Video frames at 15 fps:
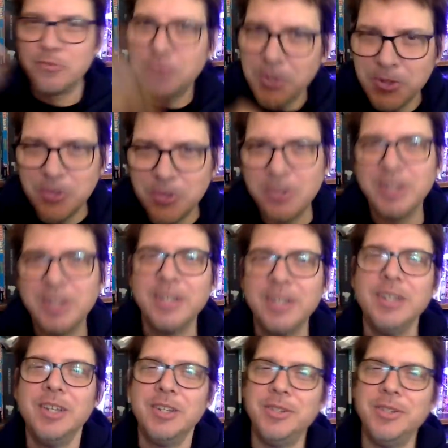food,
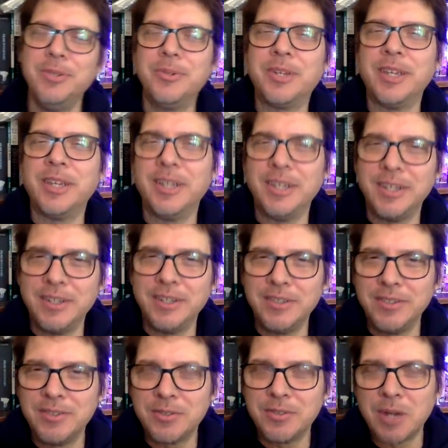you
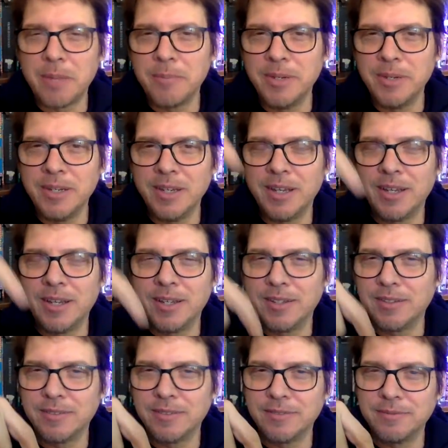can drop me a,
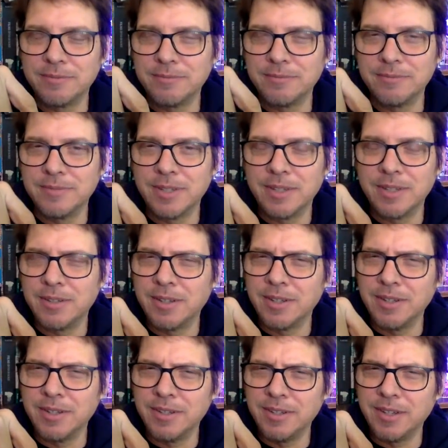
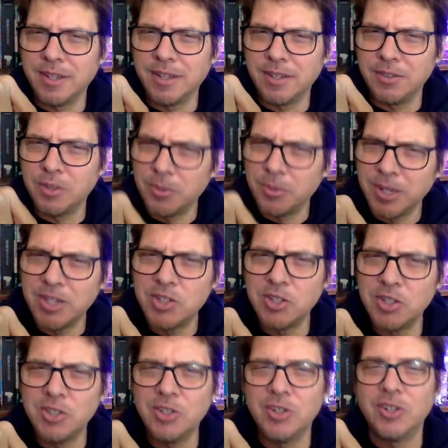a, a
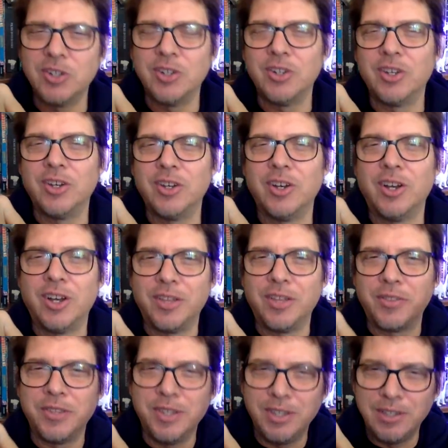donation
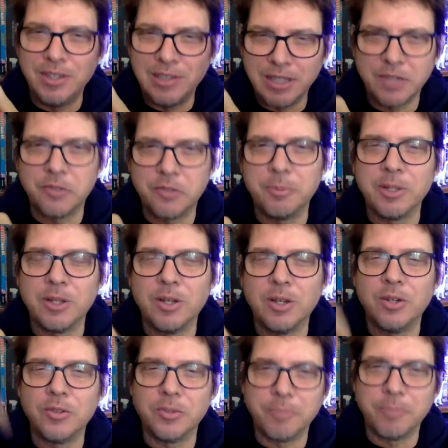at the links
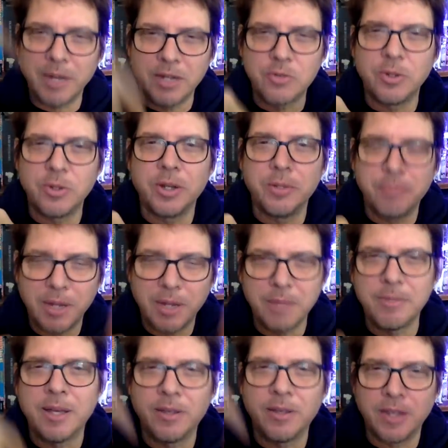below to Patreon and
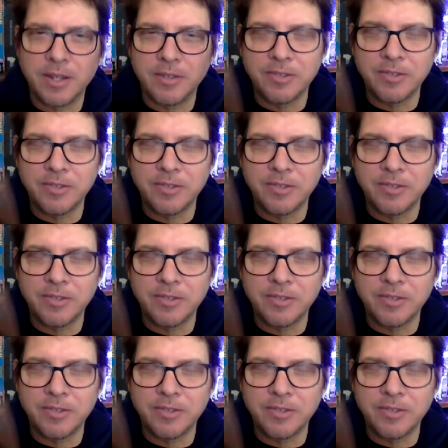PayPal. That is